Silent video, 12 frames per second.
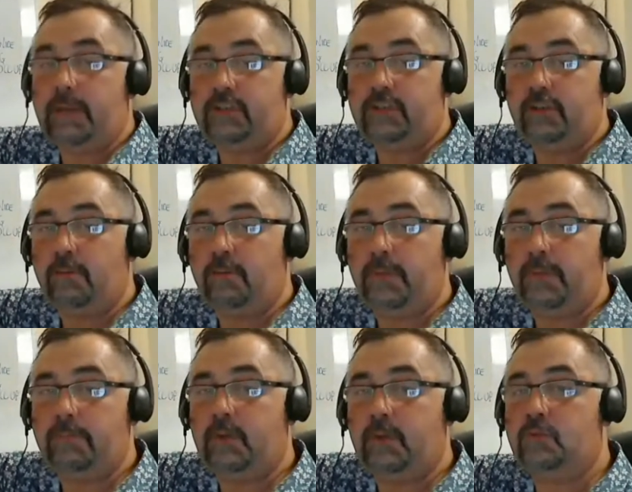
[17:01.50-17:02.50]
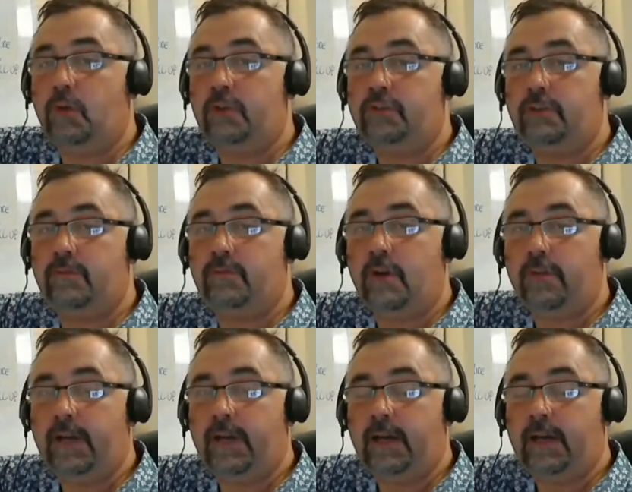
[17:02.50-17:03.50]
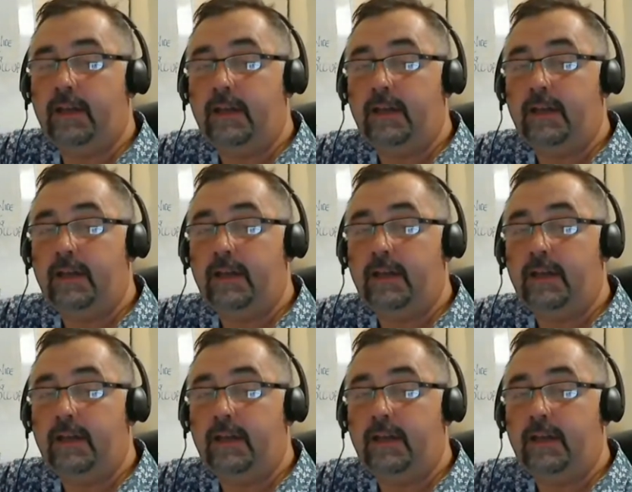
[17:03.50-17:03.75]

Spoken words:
is the magic number, because once you've got that,